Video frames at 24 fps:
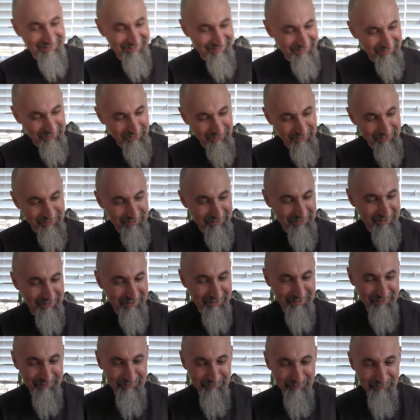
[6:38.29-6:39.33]
as just
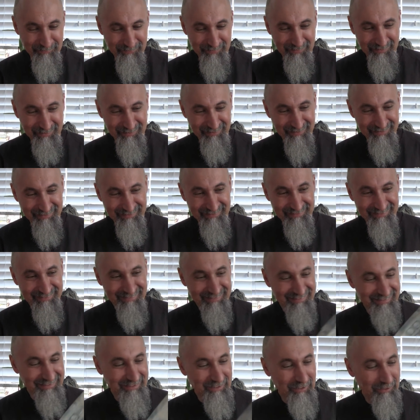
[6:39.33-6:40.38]
the
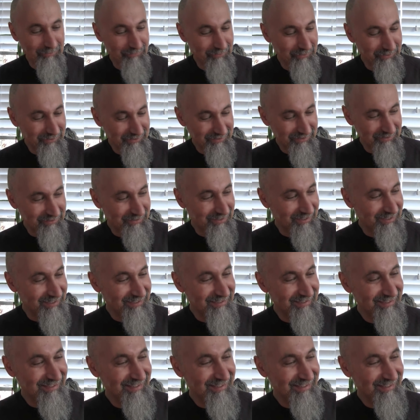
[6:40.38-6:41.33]
covers, right?